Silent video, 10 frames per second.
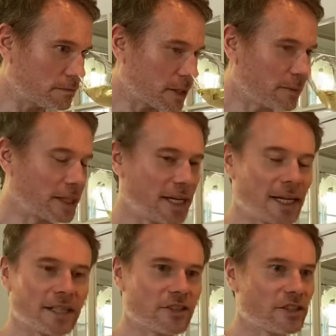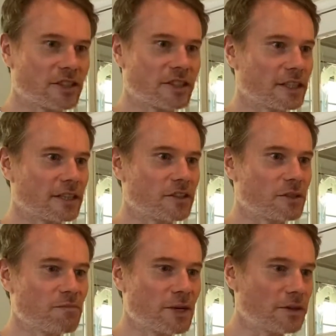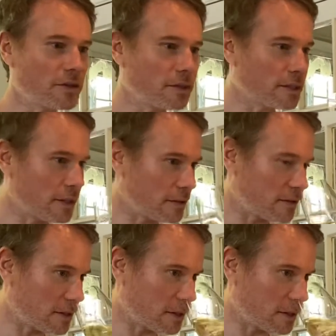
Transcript: But again, it's just mineral, it's